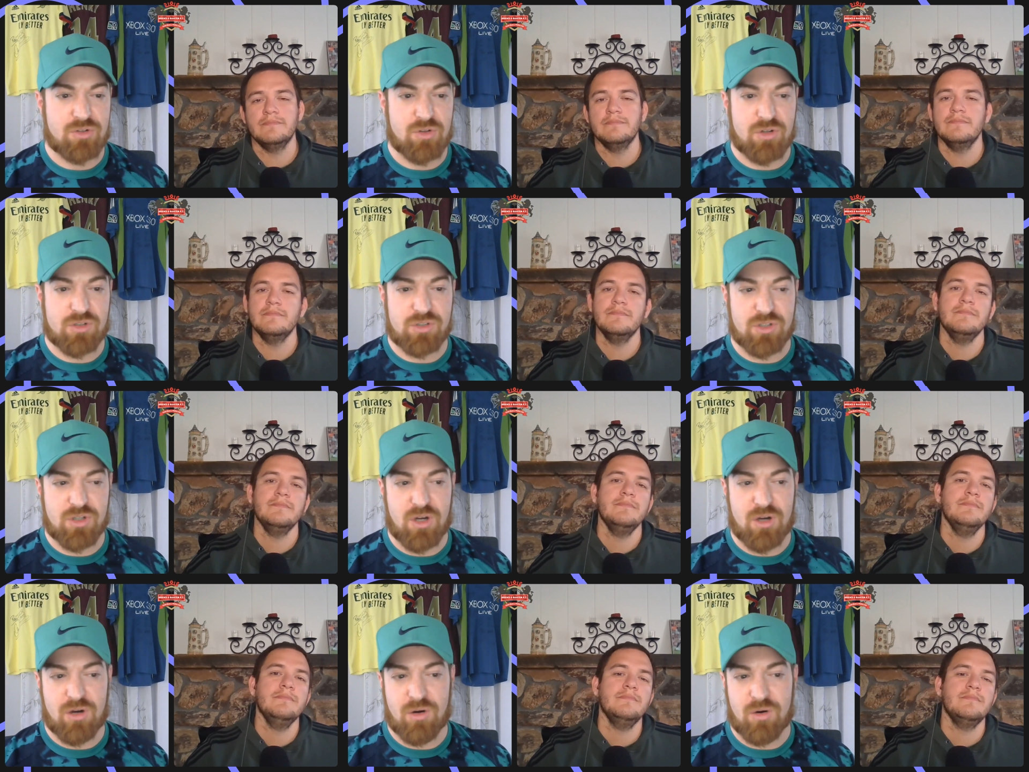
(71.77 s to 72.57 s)
Speaker 1: There's
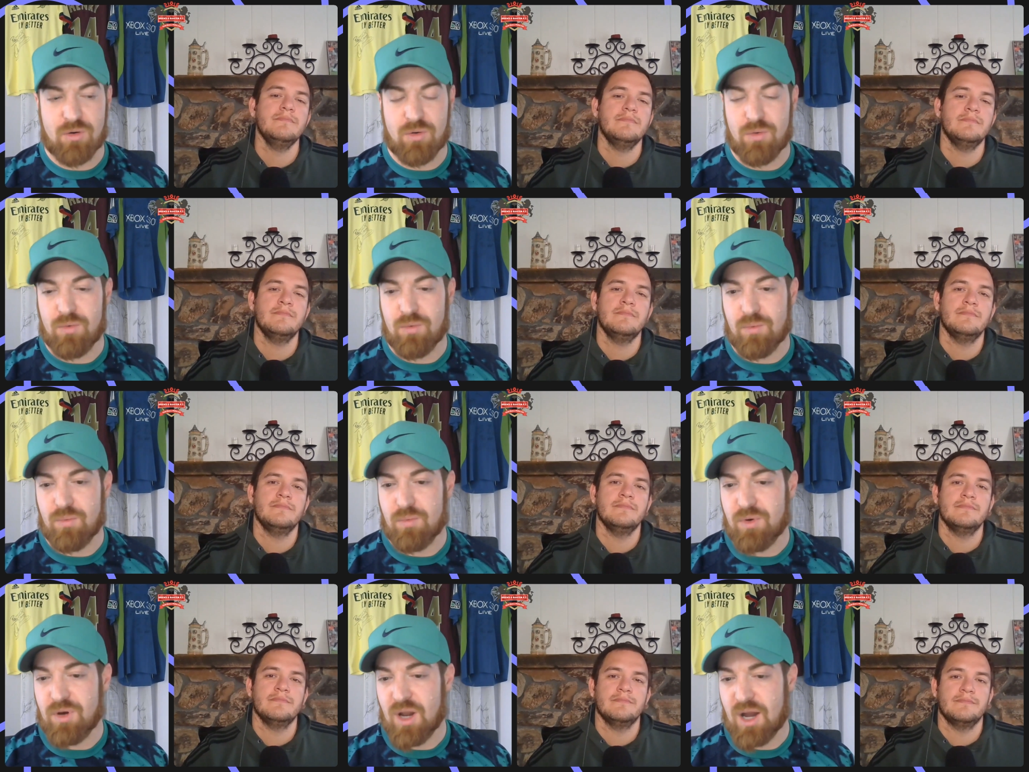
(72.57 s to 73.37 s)

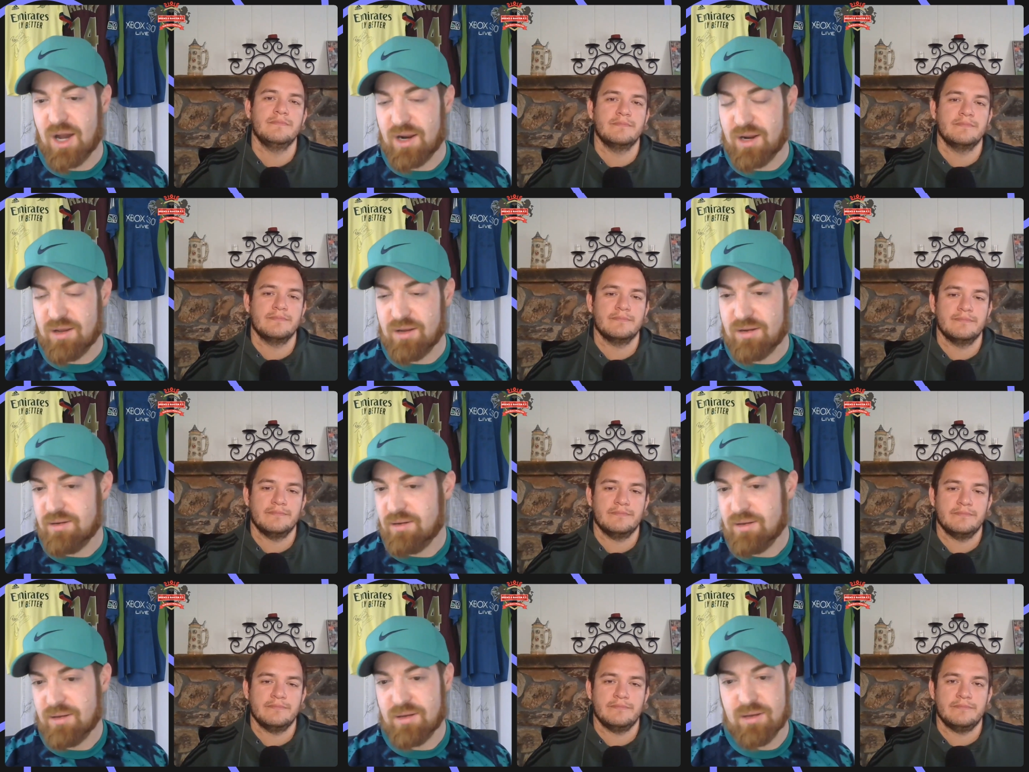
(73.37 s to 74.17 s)
also not